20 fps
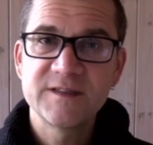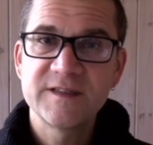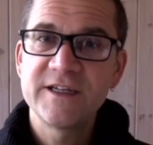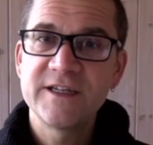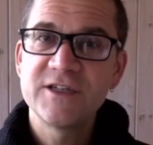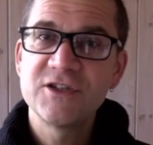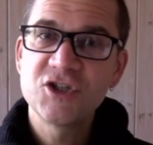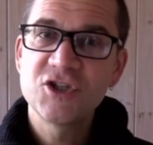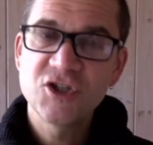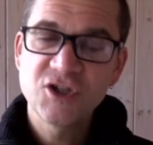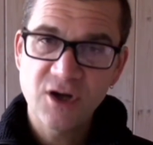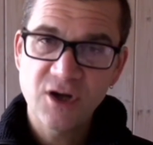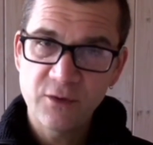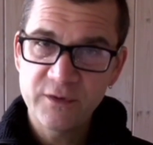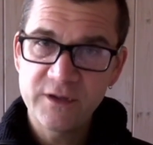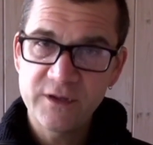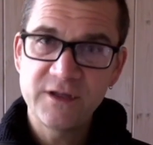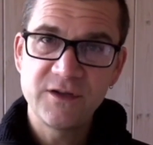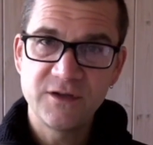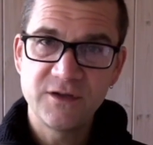that is
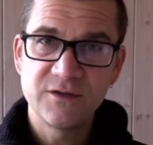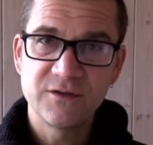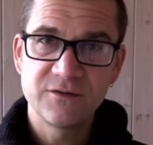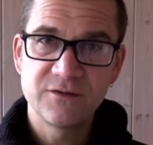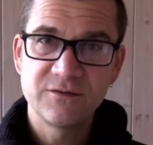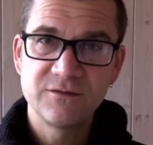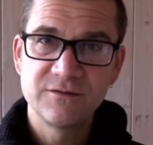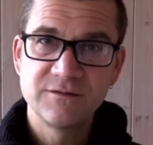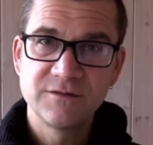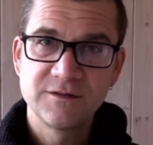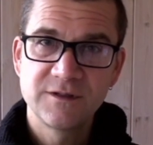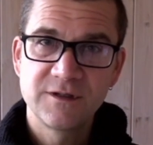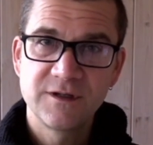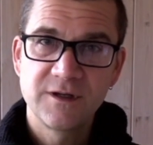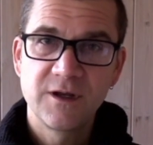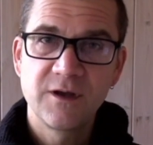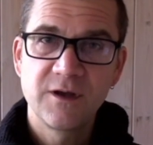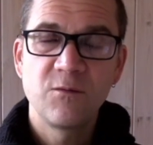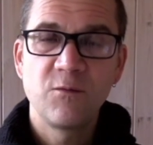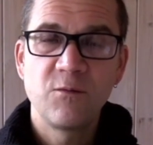showing you
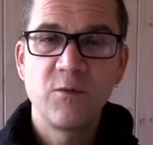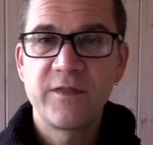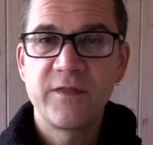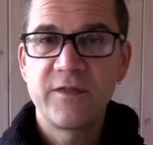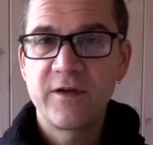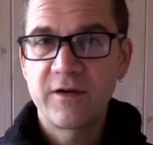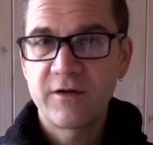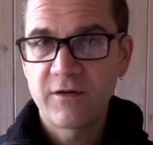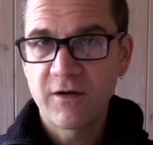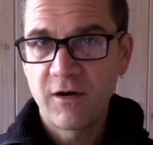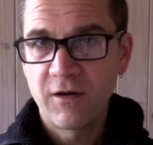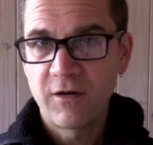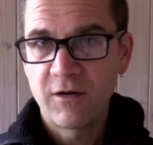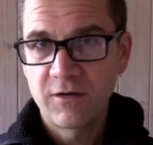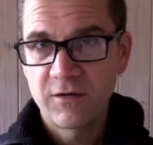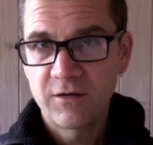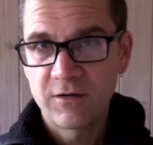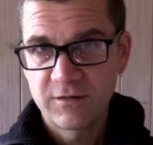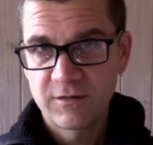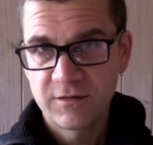where there
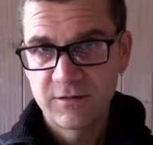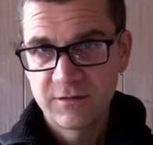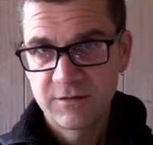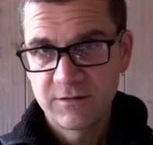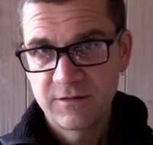are